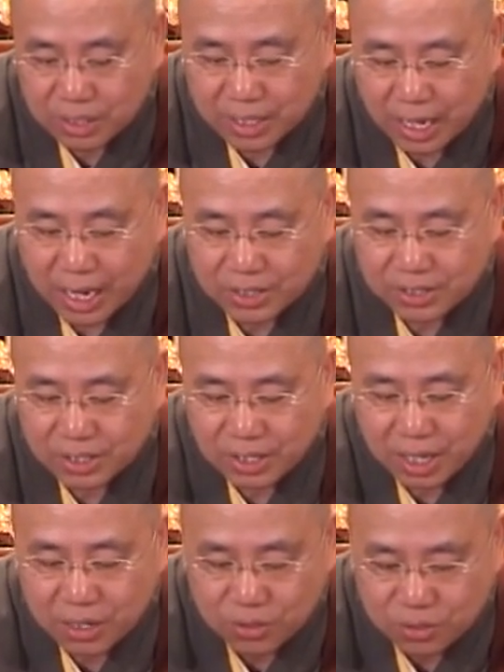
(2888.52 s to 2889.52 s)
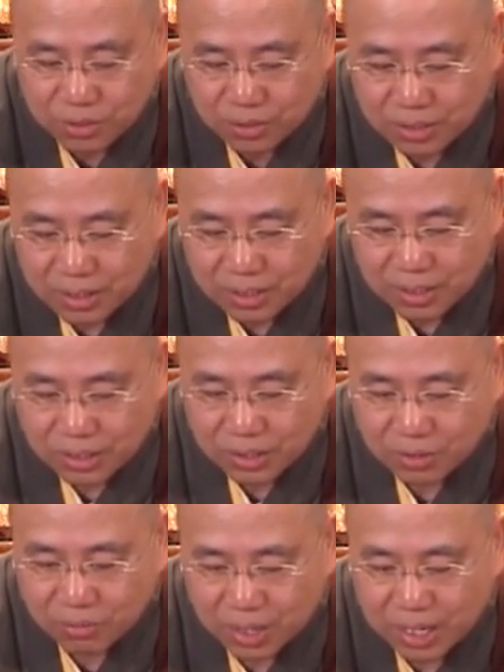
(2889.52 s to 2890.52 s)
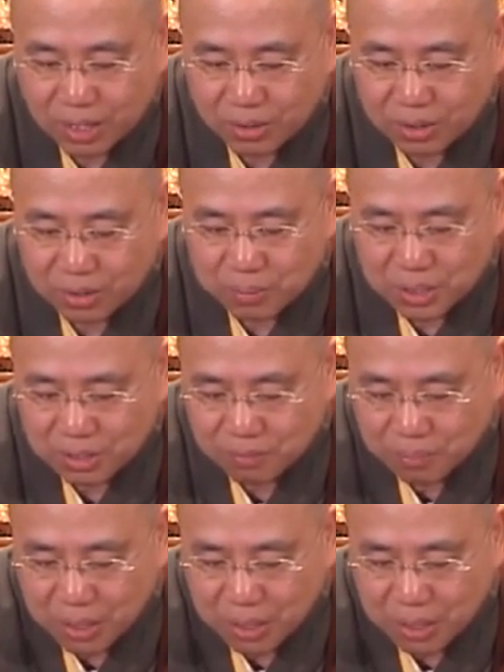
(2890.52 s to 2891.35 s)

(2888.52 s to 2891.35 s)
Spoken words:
you can ask in lunch. You can write out on a piece of